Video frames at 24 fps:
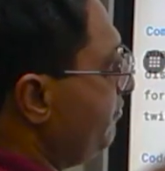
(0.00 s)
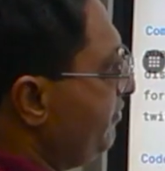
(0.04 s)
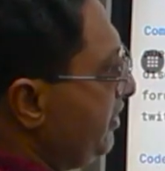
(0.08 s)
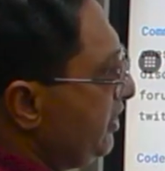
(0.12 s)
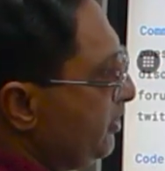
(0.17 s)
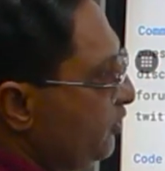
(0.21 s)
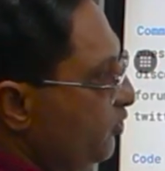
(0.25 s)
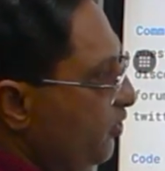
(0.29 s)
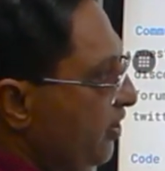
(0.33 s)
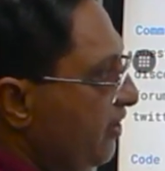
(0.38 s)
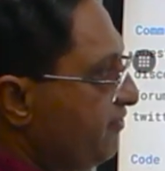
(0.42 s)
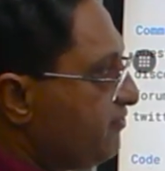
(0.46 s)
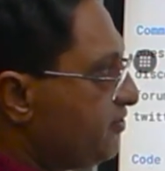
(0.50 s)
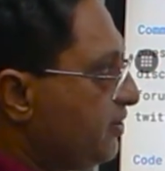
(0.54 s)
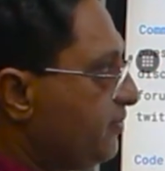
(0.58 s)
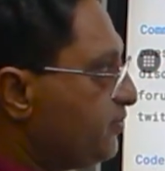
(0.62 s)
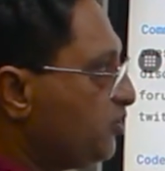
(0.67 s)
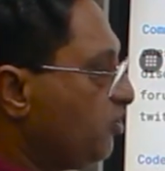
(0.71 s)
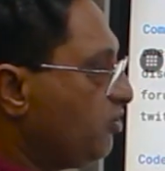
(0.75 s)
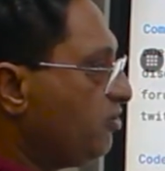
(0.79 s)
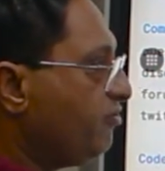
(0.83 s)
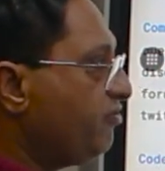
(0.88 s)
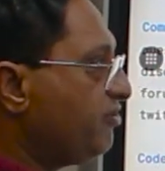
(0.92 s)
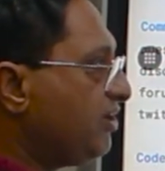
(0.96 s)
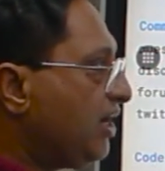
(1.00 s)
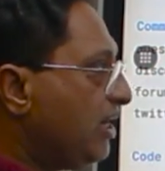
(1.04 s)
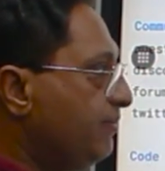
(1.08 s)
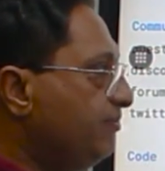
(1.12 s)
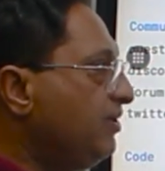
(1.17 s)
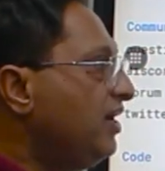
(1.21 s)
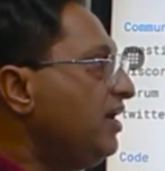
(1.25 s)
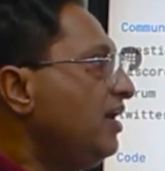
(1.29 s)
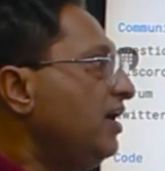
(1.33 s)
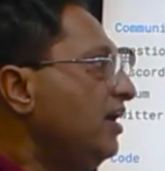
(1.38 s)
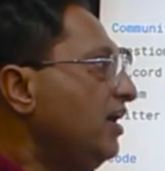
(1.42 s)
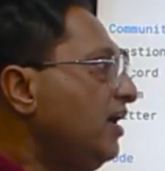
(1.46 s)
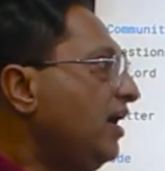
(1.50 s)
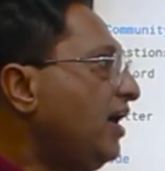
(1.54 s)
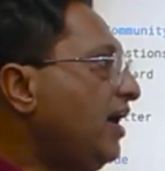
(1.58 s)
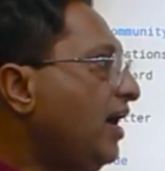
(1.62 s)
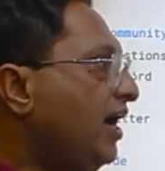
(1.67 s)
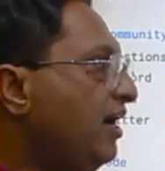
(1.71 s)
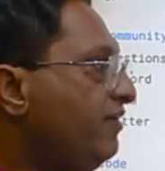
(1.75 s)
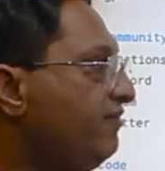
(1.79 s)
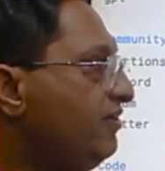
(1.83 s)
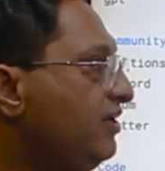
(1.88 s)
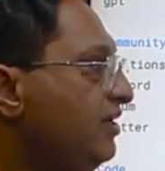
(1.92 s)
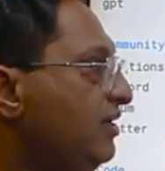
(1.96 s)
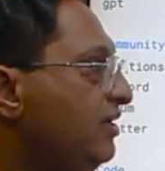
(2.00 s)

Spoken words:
when you have some sort of time. I